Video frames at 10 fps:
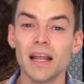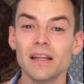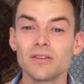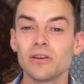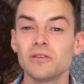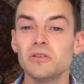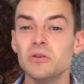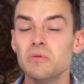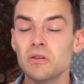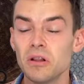And it's got to
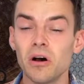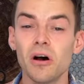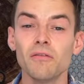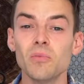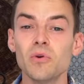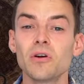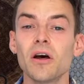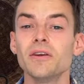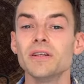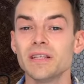do with a lot of more
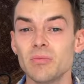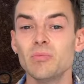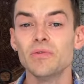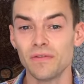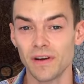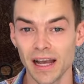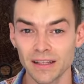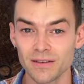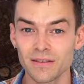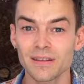other simple
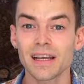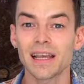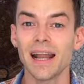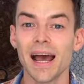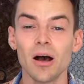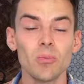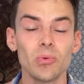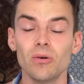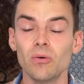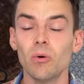factors that can help
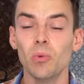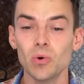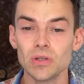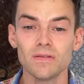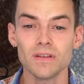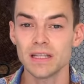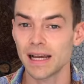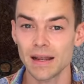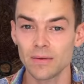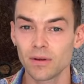most of the
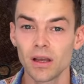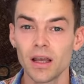time.